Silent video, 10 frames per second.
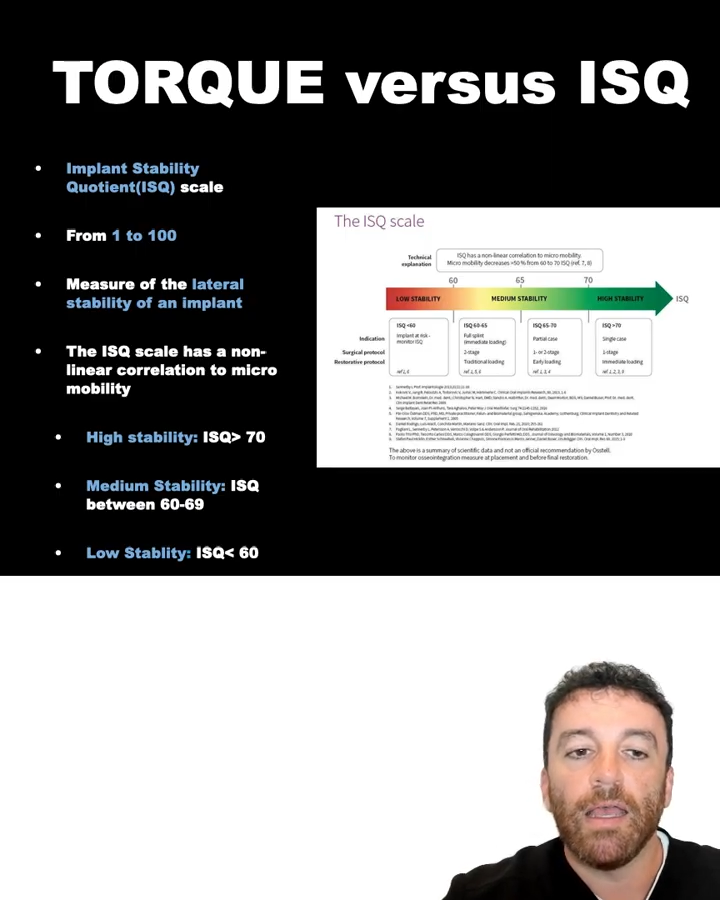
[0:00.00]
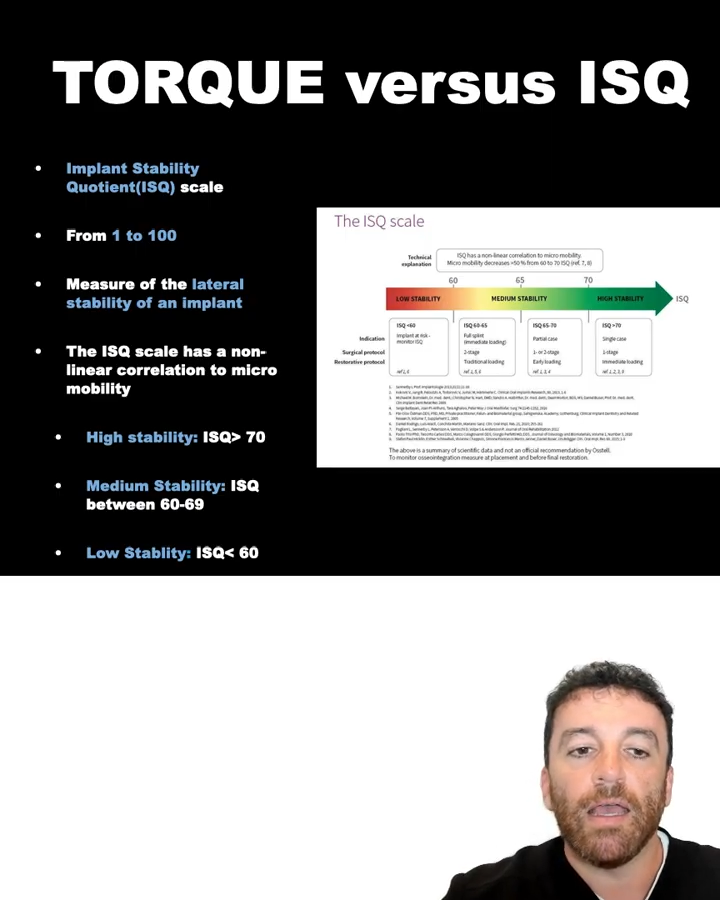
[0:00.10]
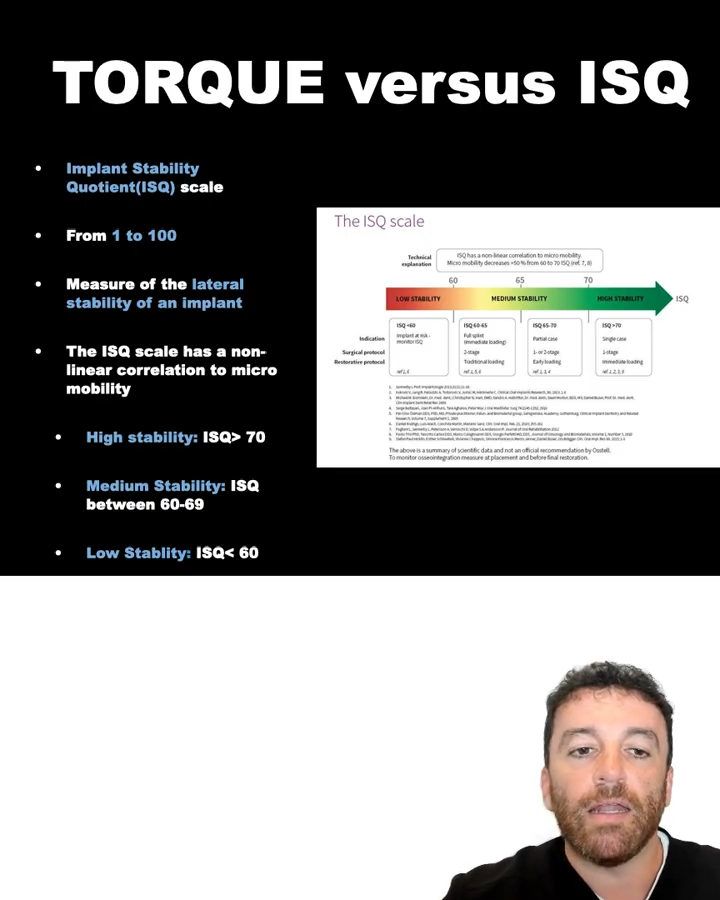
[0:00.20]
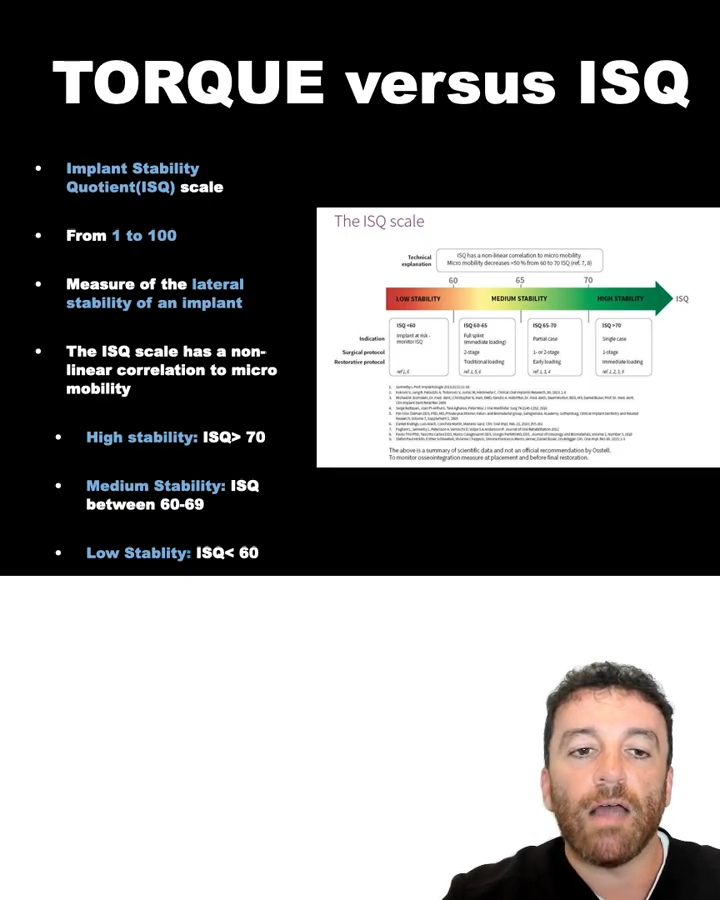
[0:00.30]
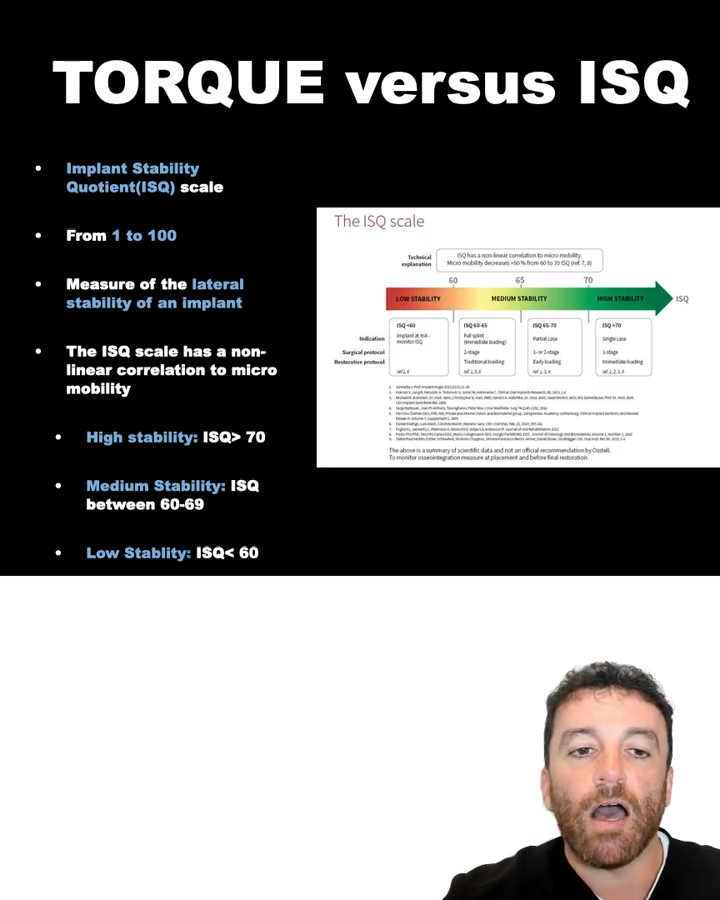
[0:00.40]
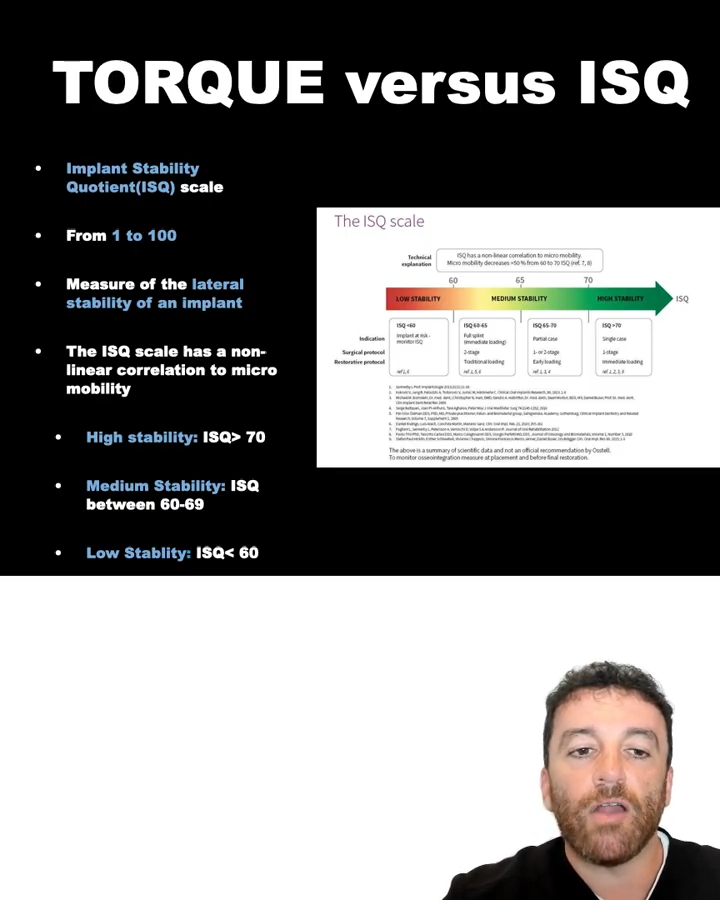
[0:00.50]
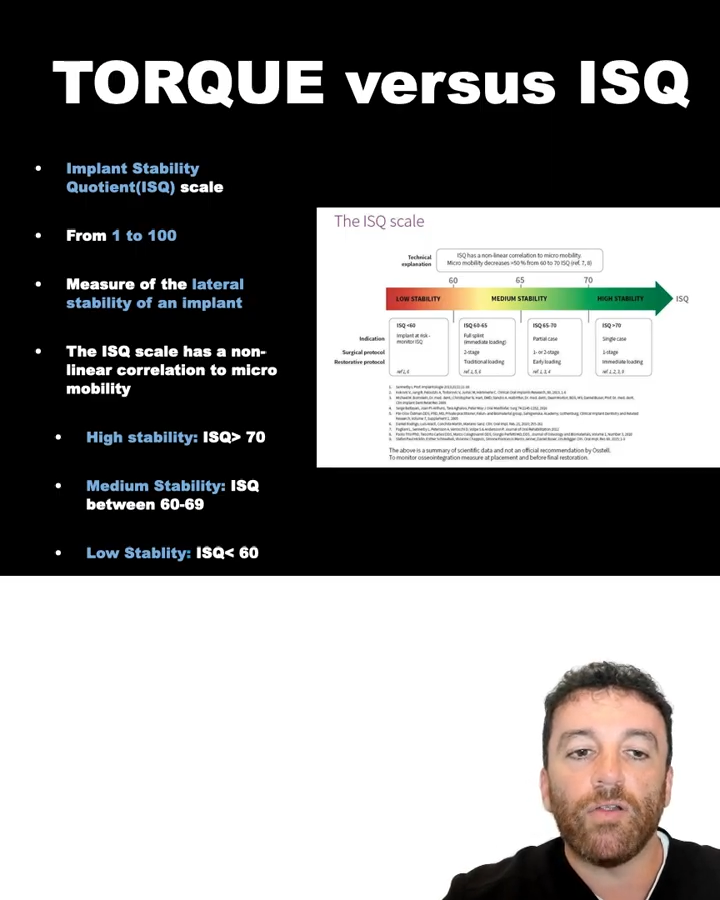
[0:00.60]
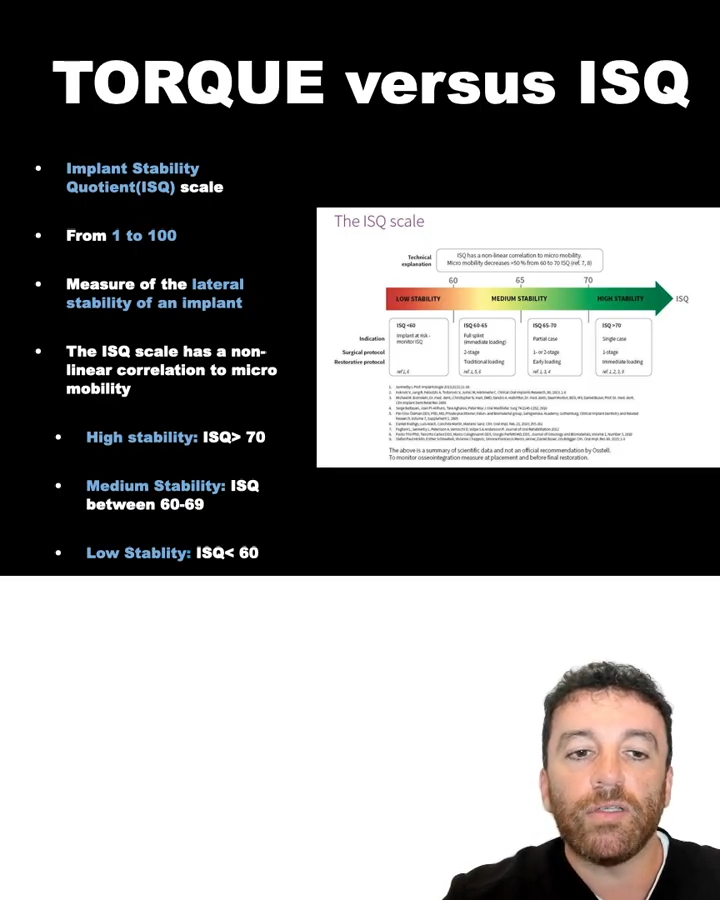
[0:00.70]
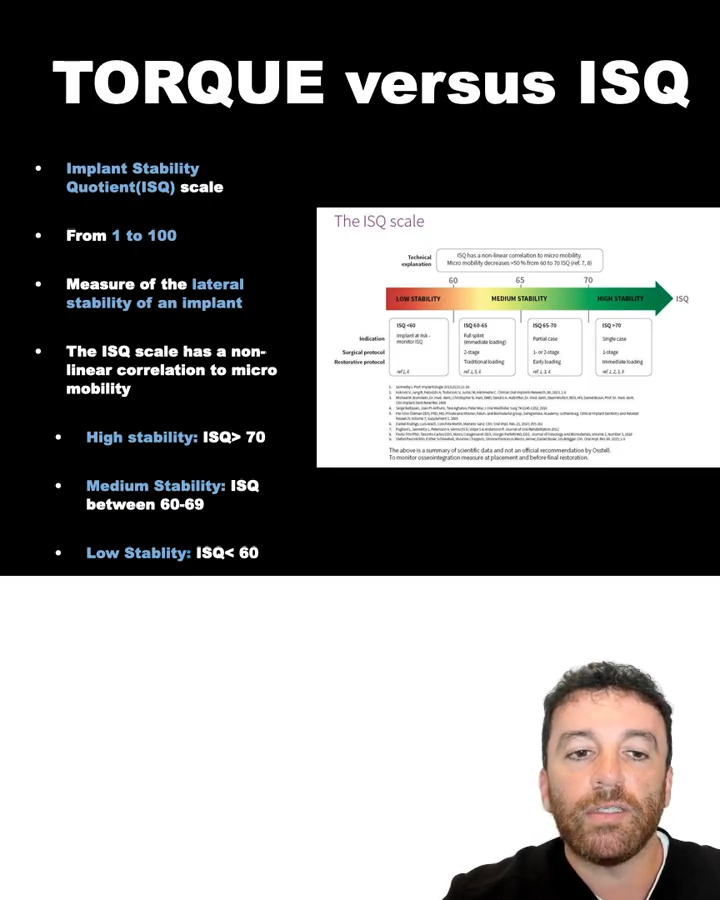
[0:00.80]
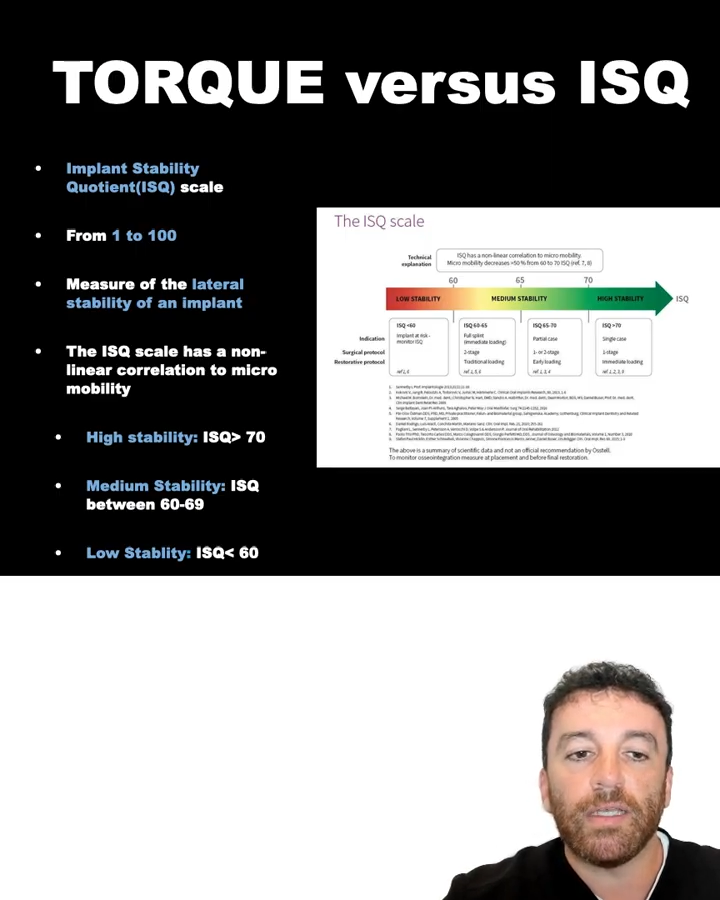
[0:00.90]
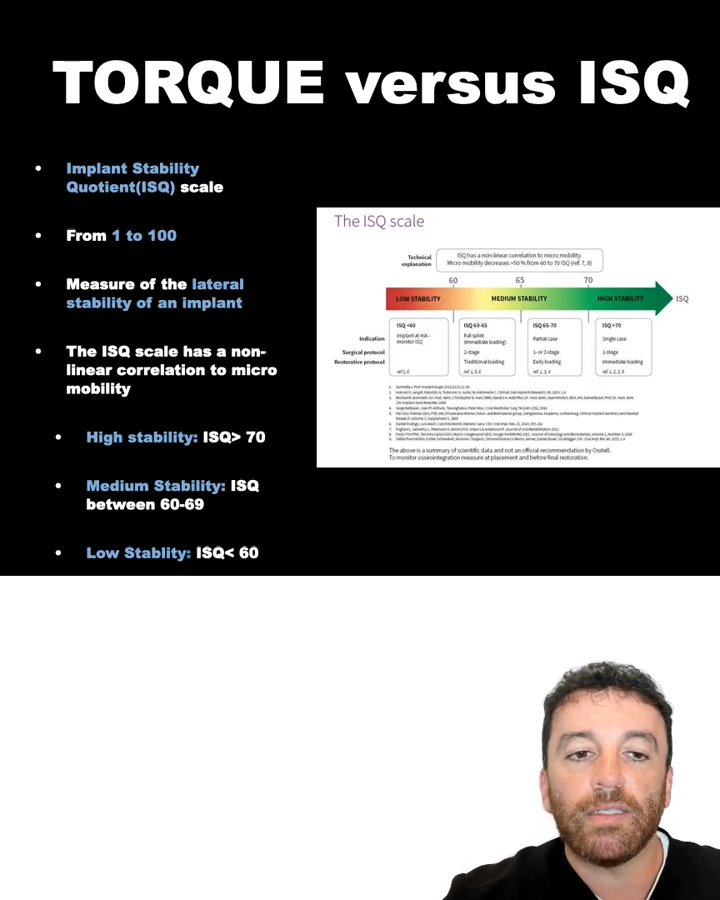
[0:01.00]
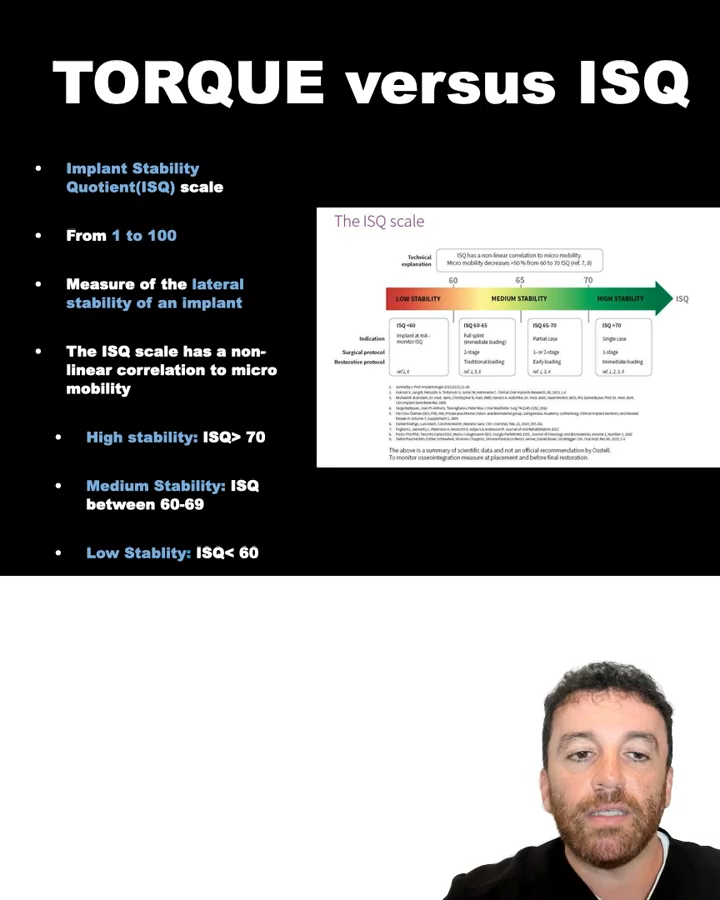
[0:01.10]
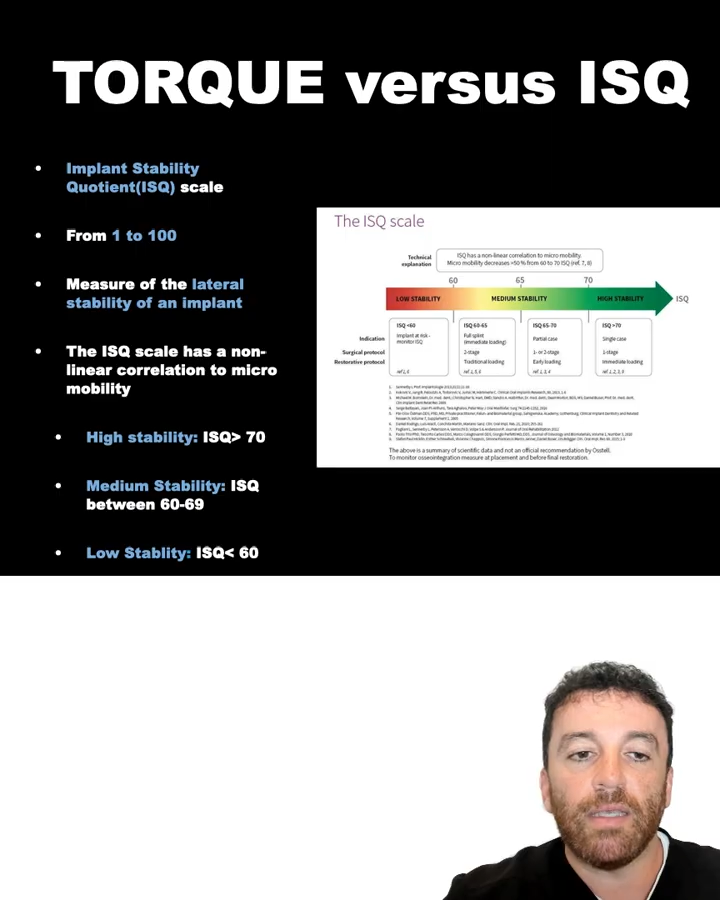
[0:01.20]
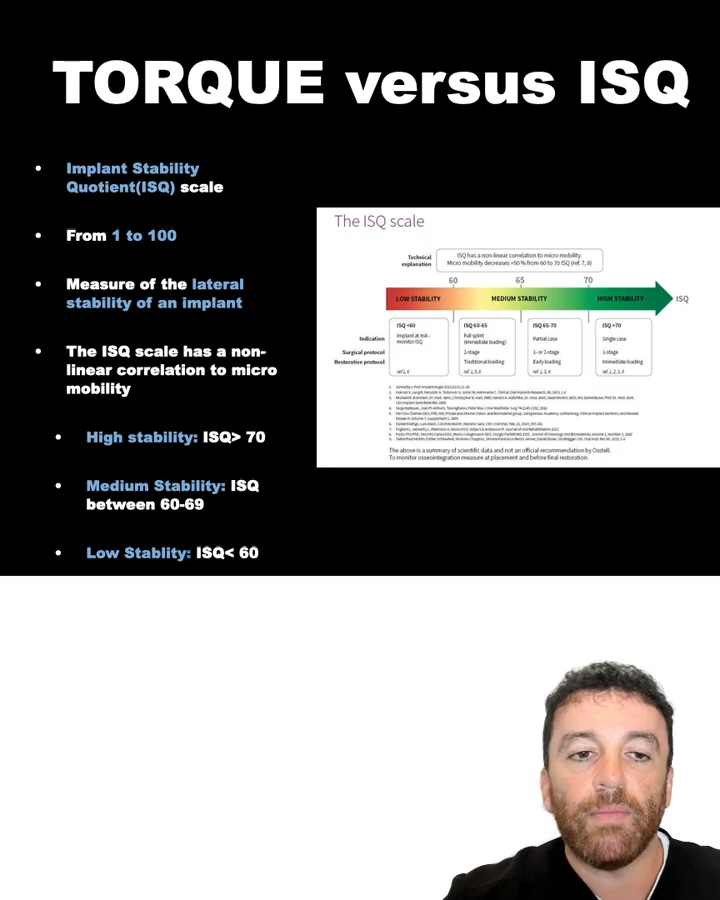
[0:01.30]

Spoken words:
and under 60